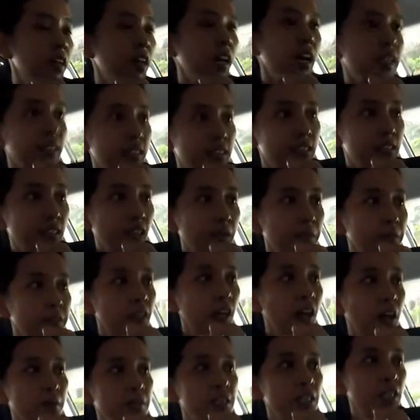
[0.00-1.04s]
At the same
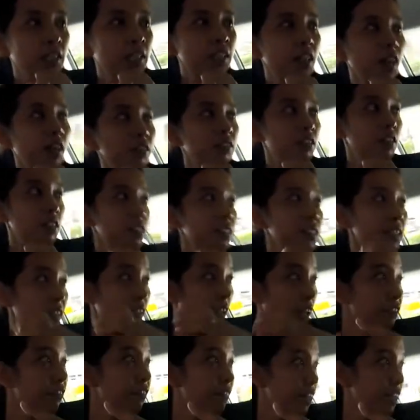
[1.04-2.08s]
time, sending out the
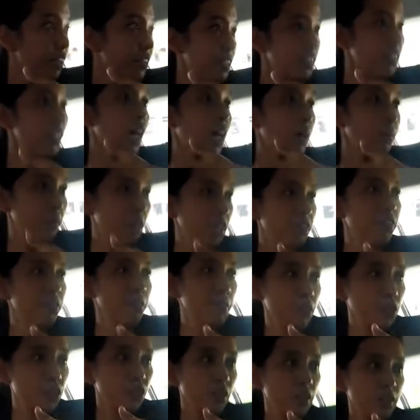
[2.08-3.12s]
signal phase and timing
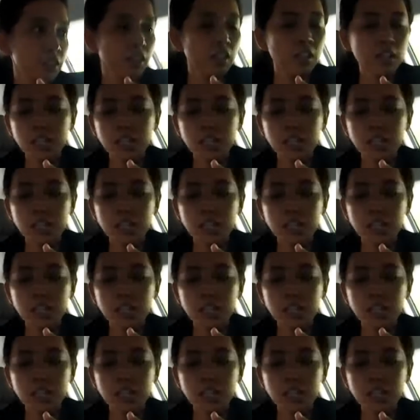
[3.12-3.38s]
information.